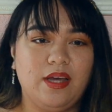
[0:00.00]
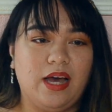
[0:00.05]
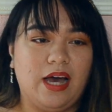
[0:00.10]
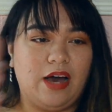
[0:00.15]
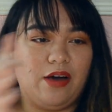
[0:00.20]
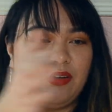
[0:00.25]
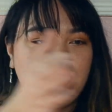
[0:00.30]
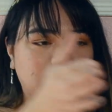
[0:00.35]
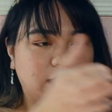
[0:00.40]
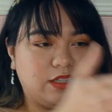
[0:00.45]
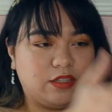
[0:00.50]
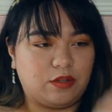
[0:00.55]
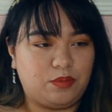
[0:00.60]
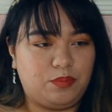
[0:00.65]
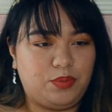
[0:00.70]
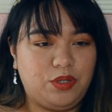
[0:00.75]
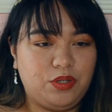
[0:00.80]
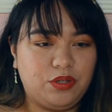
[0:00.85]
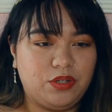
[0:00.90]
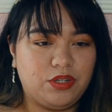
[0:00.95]
I was at the
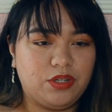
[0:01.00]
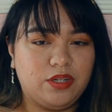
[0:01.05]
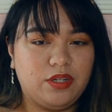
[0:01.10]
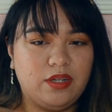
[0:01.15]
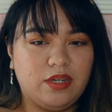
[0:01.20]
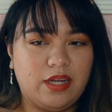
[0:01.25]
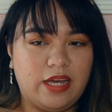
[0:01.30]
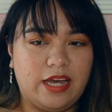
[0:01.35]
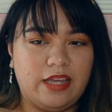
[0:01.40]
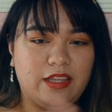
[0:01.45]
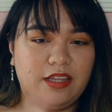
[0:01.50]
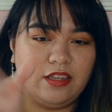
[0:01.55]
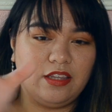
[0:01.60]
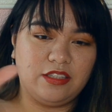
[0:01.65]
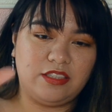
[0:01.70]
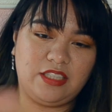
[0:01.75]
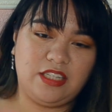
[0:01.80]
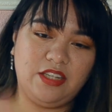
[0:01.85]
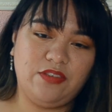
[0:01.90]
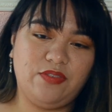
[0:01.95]
computer, and then the
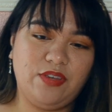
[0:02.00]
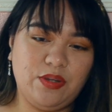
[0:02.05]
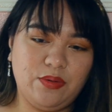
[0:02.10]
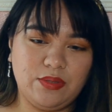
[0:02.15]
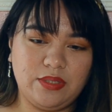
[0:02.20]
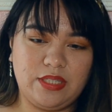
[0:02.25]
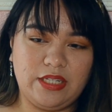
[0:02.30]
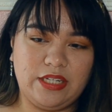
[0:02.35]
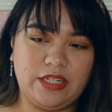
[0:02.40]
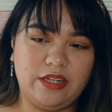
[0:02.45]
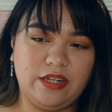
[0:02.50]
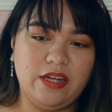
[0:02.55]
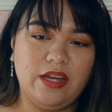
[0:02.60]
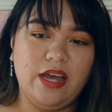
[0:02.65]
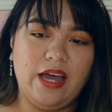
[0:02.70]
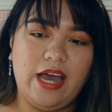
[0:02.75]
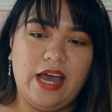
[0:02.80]
TV was here,